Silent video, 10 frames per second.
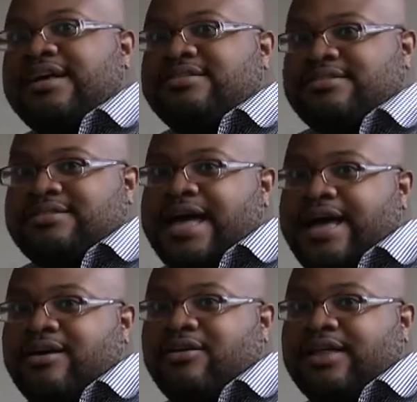has
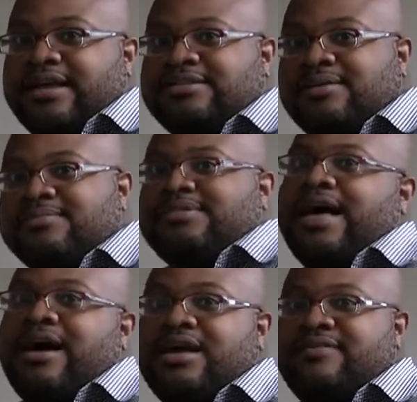style, like some
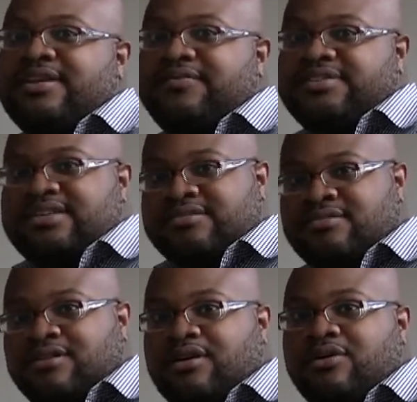style, even if it's just
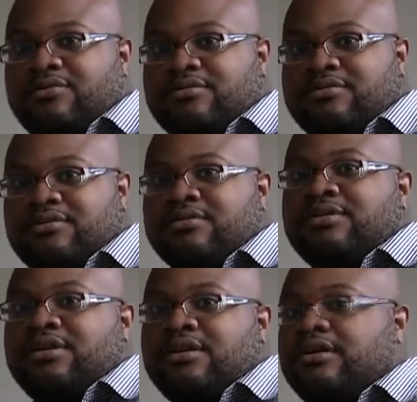her own, you